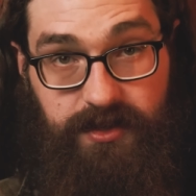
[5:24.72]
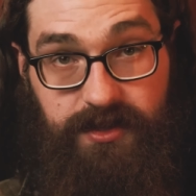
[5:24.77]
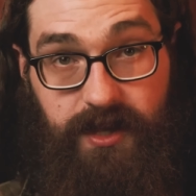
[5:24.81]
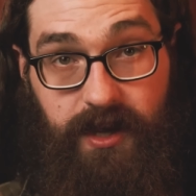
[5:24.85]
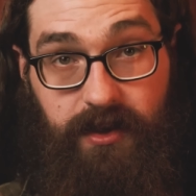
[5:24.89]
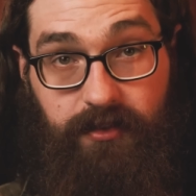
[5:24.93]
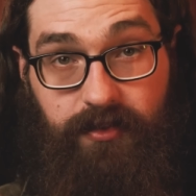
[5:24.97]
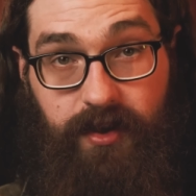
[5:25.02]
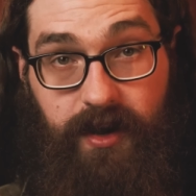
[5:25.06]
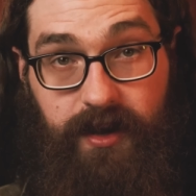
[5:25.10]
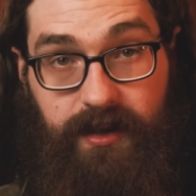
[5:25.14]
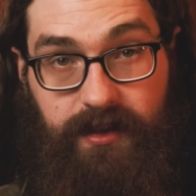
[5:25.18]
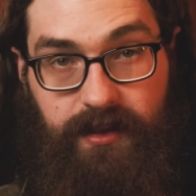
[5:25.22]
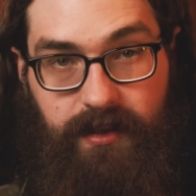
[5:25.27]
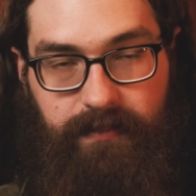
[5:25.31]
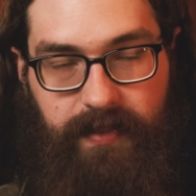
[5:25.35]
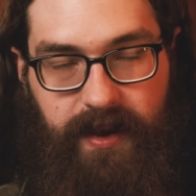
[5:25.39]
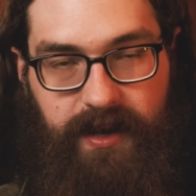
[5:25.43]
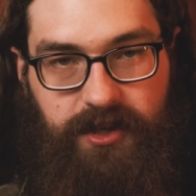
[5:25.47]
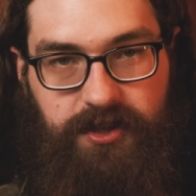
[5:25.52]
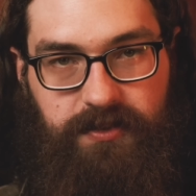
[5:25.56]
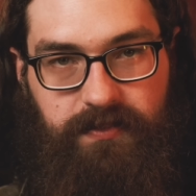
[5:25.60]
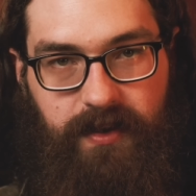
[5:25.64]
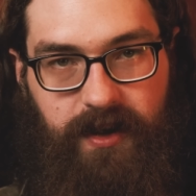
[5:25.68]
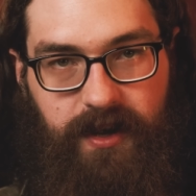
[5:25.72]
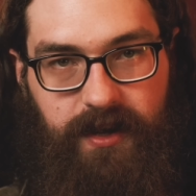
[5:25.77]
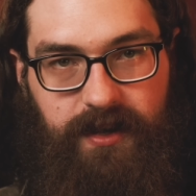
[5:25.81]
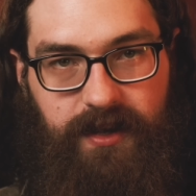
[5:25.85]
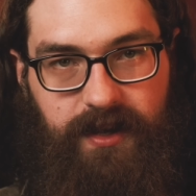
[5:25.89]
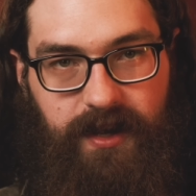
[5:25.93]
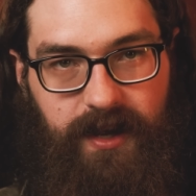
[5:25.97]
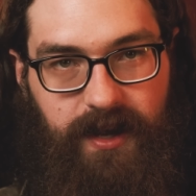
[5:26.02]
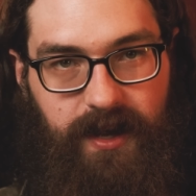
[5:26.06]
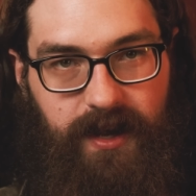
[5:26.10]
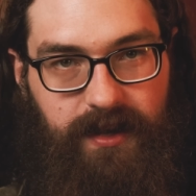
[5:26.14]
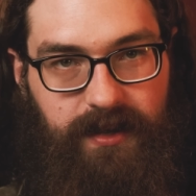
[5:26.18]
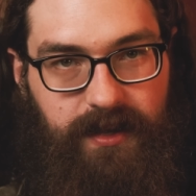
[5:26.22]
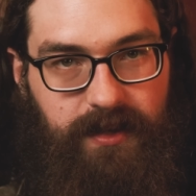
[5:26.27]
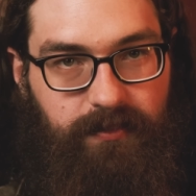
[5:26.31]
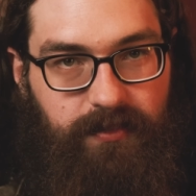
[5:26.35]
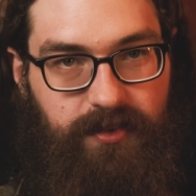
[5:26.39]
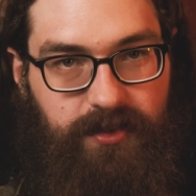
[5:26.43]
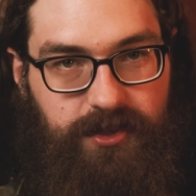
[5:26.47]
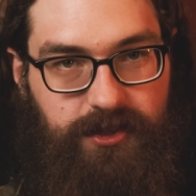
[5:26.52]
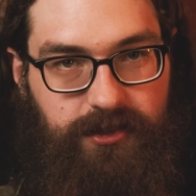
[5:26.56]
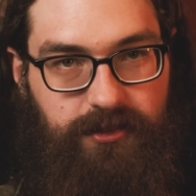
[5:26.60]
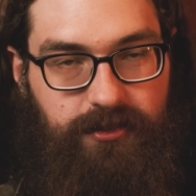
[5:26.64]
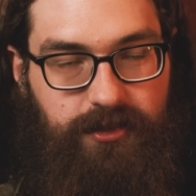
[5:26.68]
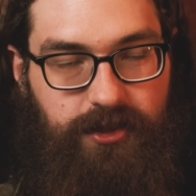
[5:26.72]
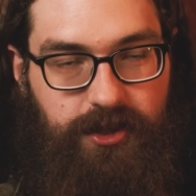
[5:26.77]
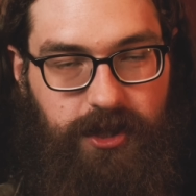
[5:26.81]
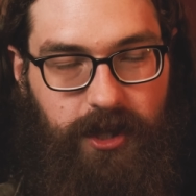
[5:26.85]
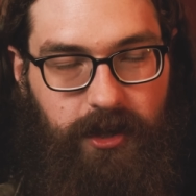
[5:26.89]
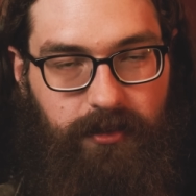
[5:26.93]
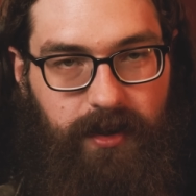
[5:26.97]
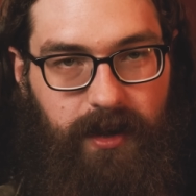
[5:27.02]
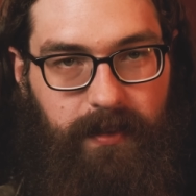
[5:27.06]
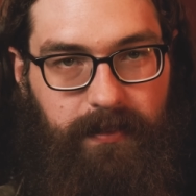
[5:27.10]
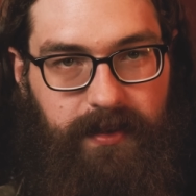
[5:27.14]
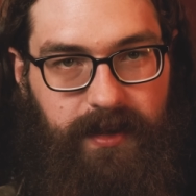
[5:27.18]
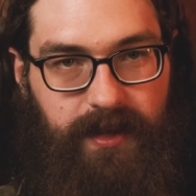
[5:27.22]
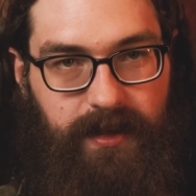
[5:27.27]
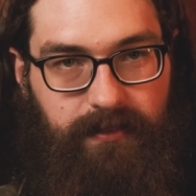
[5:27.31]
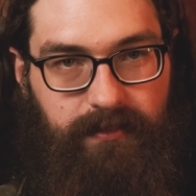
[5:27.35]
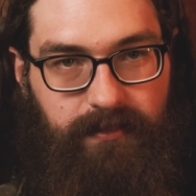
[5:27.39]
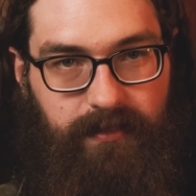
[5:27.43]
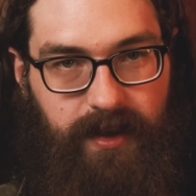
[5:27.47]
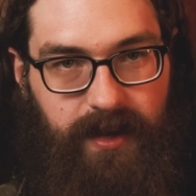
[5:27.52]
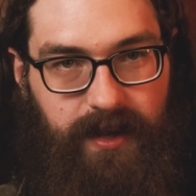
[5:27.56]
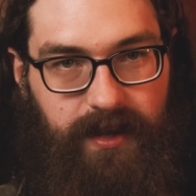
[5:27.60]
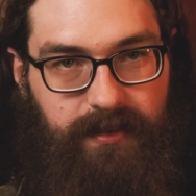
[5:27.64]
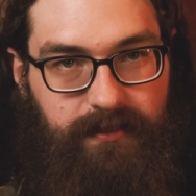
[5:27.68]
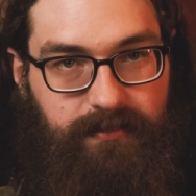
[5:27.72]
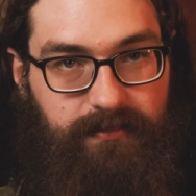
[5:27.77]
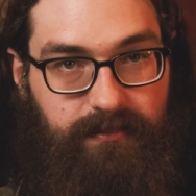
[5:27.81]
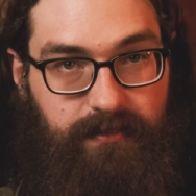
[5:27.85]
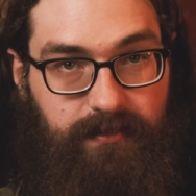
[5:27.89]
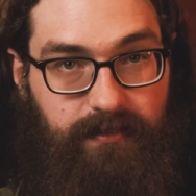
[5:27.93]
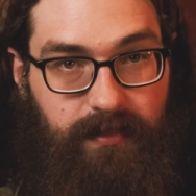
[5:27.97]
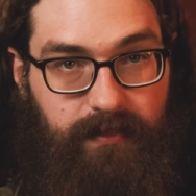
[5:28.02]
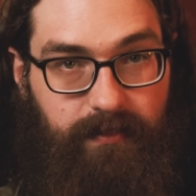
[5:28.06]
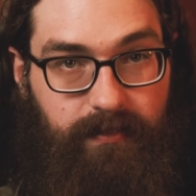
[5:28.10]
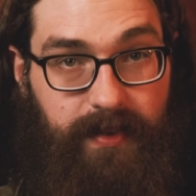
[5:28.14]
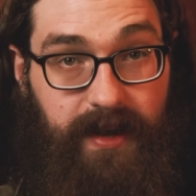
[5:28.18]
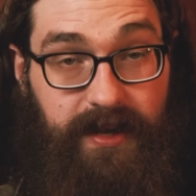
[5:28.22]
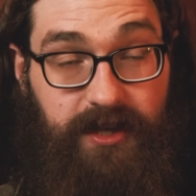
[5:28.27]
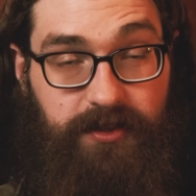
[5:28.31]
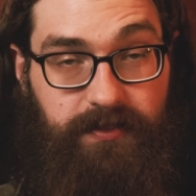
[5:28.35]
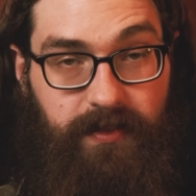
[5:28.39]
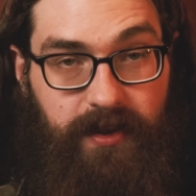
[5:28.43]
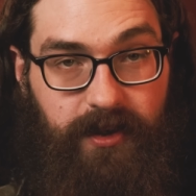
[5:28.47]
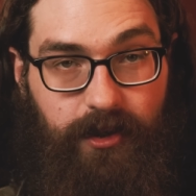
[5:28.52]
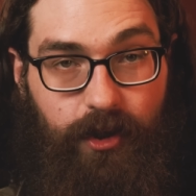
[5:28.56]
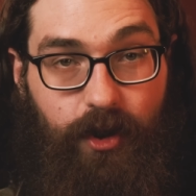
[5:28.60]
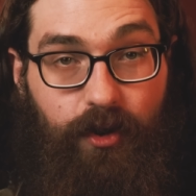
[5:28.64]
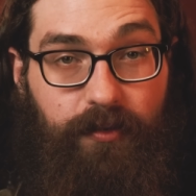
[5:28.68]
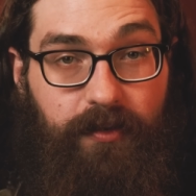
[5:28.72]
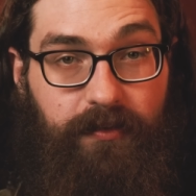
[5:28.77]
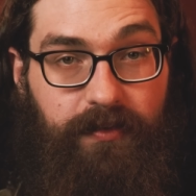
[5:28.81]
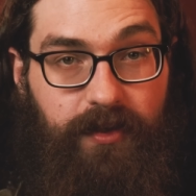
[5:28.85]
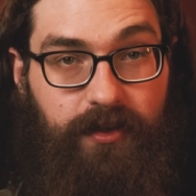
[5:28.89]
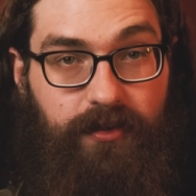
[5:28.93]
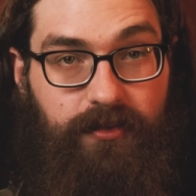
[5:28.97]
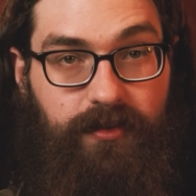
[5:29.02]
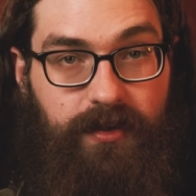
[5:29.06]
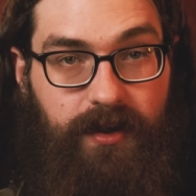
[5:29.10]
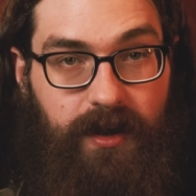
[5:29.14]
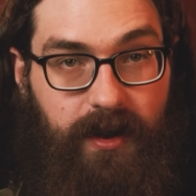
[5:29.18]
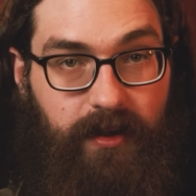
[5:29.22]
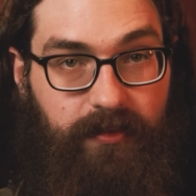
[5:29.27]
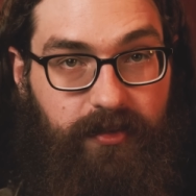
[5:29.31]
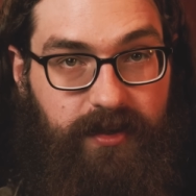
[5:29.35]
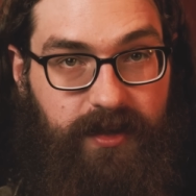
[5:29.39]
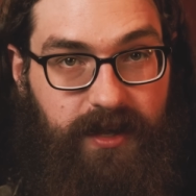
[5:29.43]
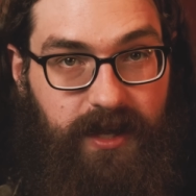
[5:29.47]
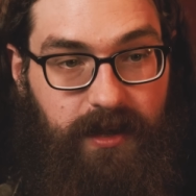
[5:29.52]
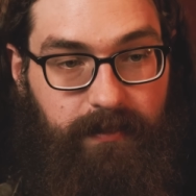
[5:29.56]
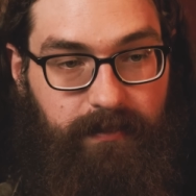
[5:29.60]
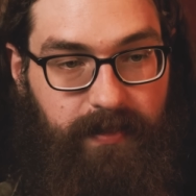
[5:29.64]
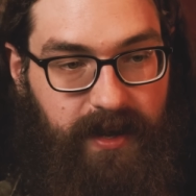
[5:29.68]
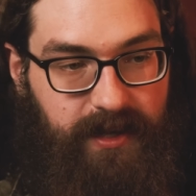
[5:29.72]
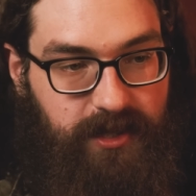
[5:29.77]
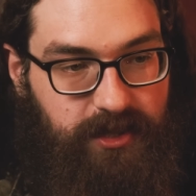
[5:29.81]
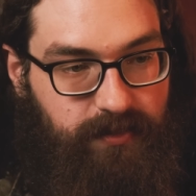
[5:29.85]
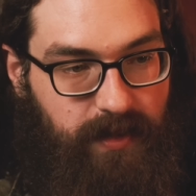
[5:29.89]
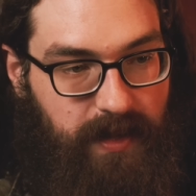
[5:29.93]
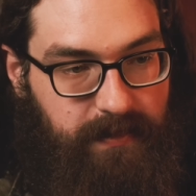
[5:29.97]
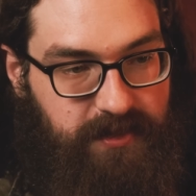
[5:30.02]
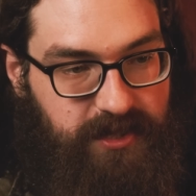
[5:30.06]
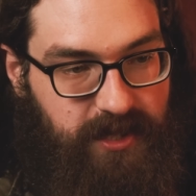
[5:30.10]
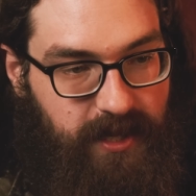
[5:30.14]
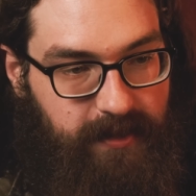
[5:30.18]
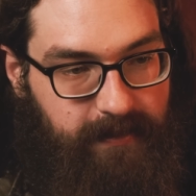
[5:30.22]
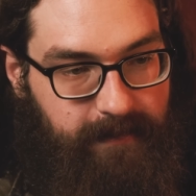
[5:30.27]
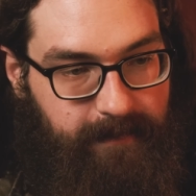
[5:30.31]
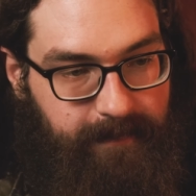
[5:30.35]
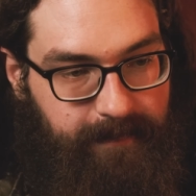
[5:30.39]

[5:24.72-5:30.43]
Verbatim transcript: it's now running the benchmark and it will soon show up in my benchmark overview on the Geekbench website.